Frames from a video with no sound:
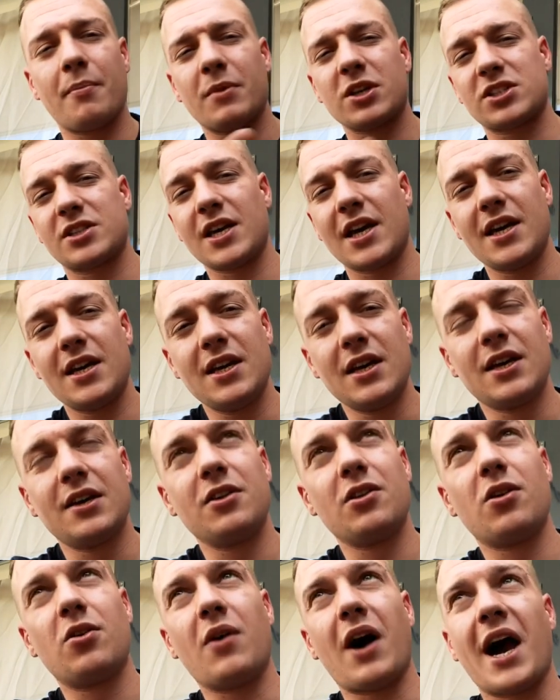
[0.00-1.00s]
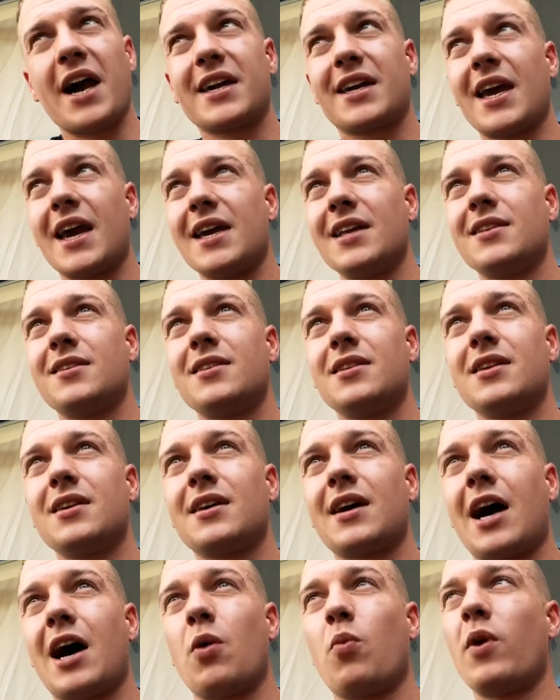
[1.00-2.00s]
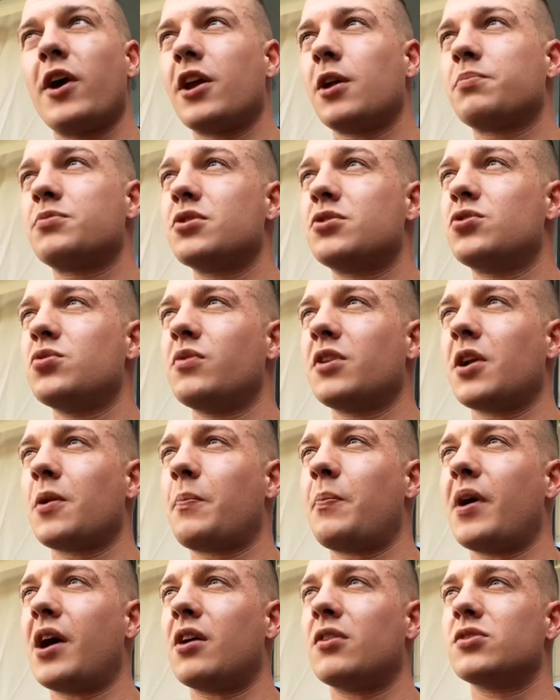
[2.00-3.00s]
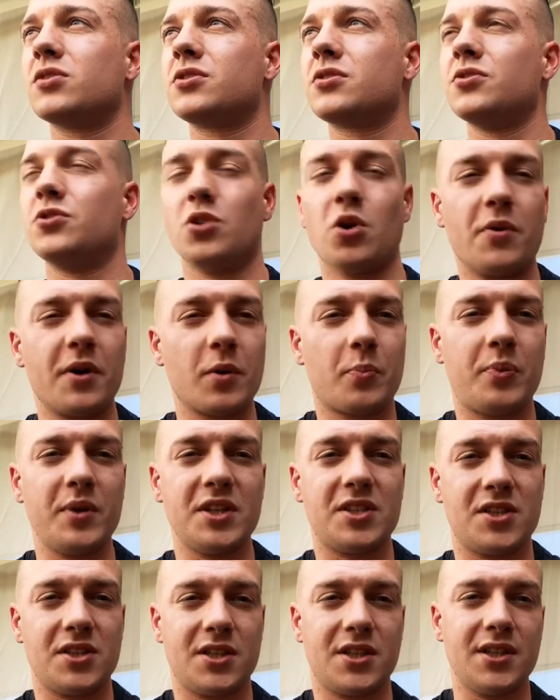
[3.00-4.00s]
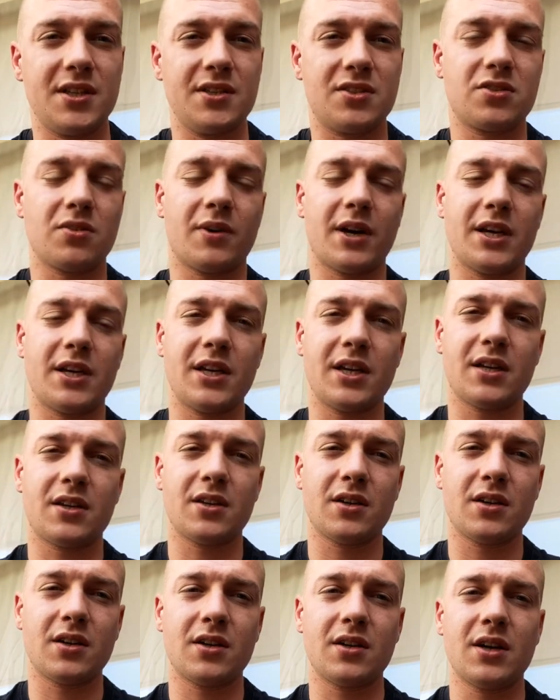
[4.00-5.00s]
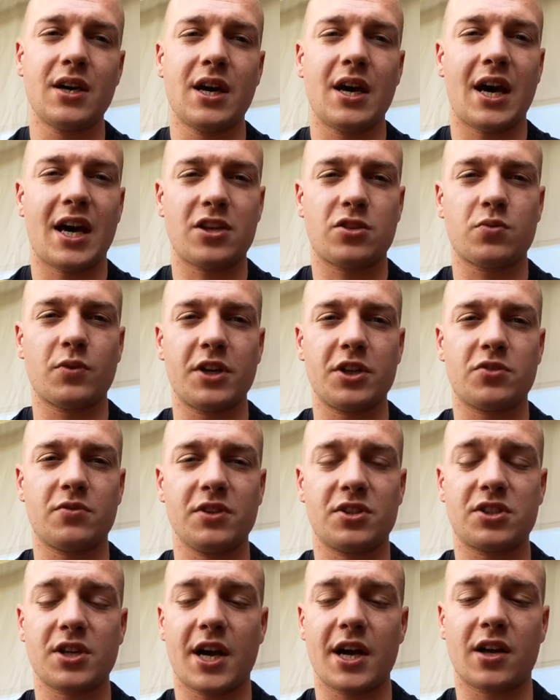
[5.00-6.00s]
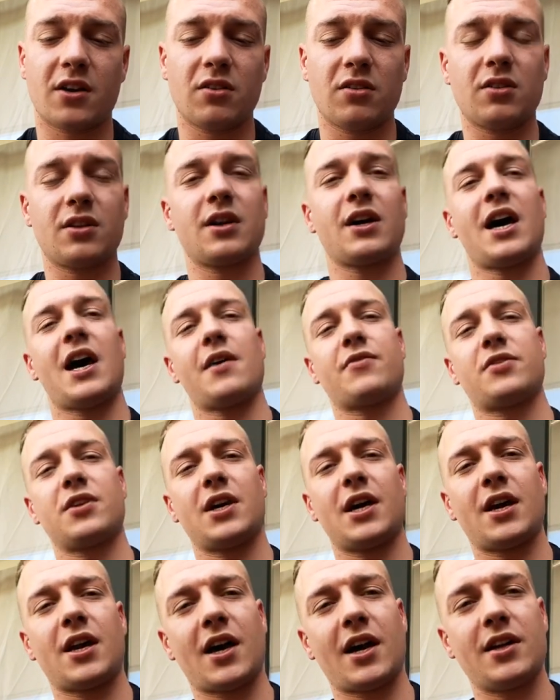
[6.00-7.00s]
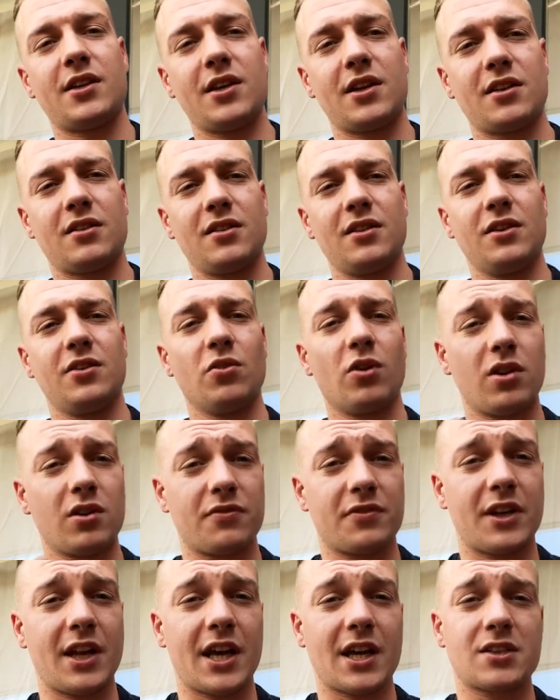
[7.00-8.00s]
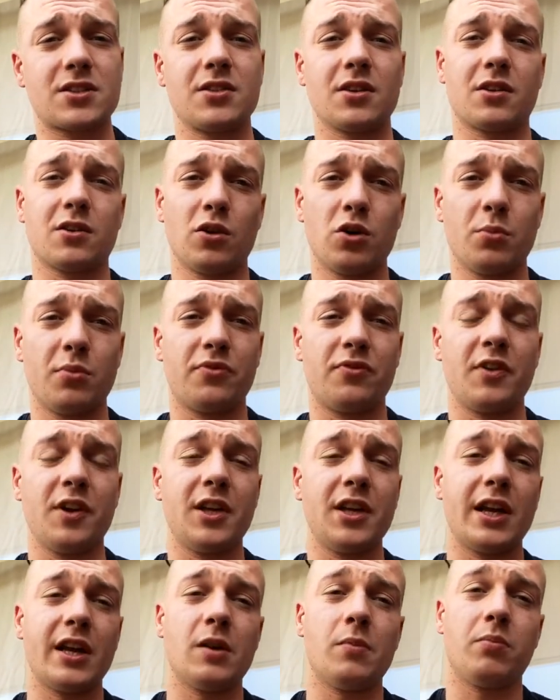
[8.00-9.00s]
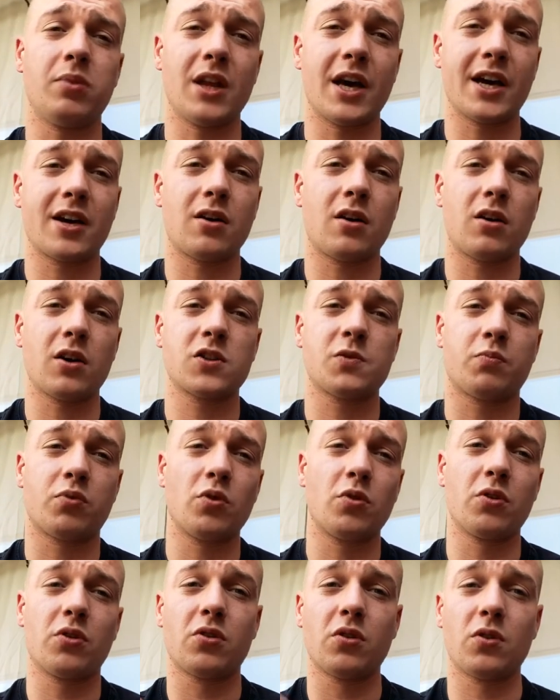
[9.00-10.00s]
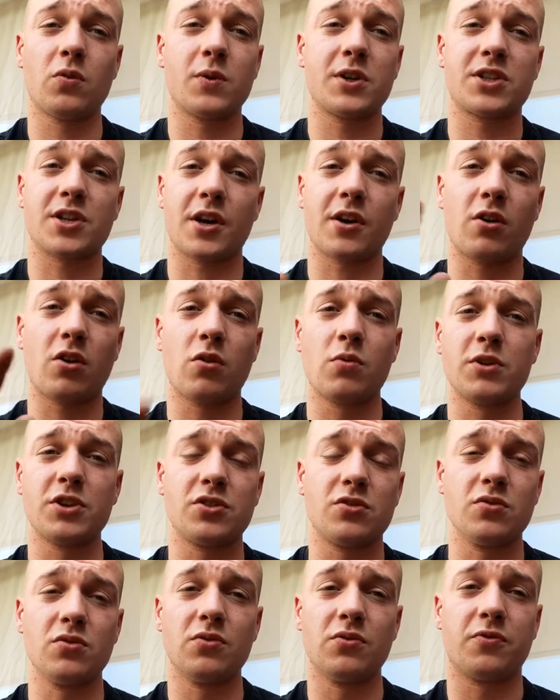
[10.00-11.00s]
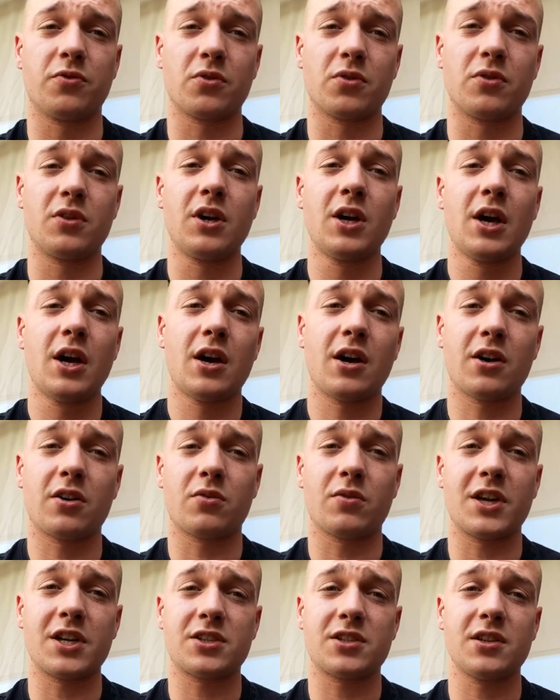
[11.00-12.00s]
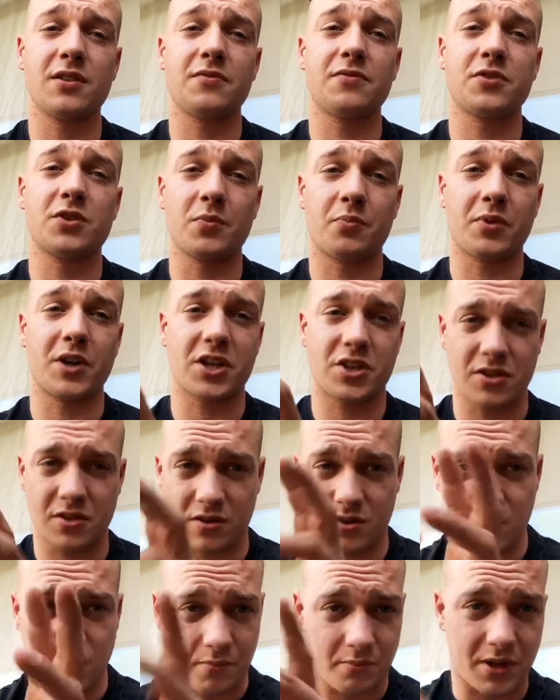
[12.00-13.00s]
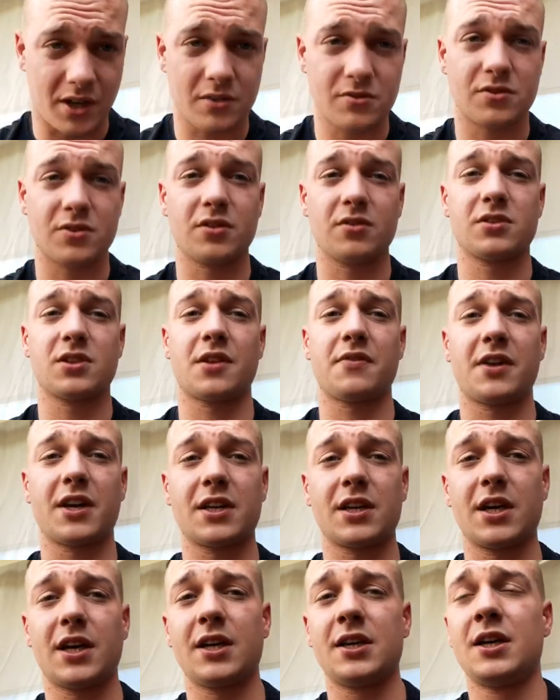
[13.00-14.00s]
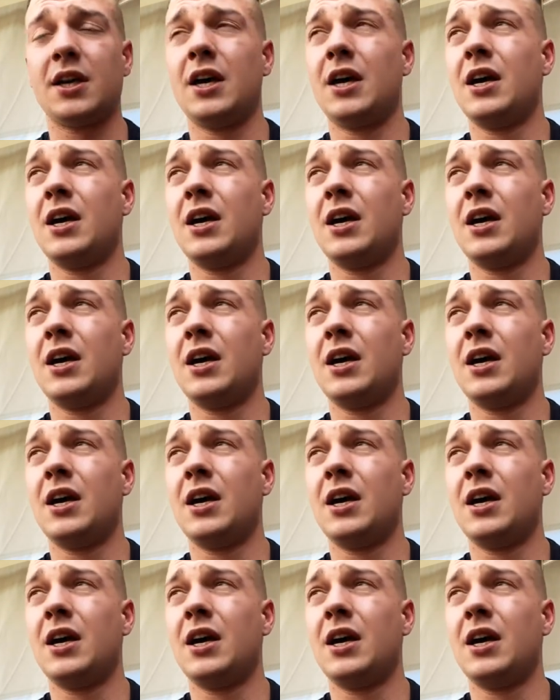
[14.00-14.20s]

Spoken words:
must say, you know, I went up to 200 pounds during PCT. So I did the S23 cycle. After that, I did the Nolvidex, the Clomiphene, and the Black Ox protocol, which I always do for aggressive suppression compounds, you know, stuff like that.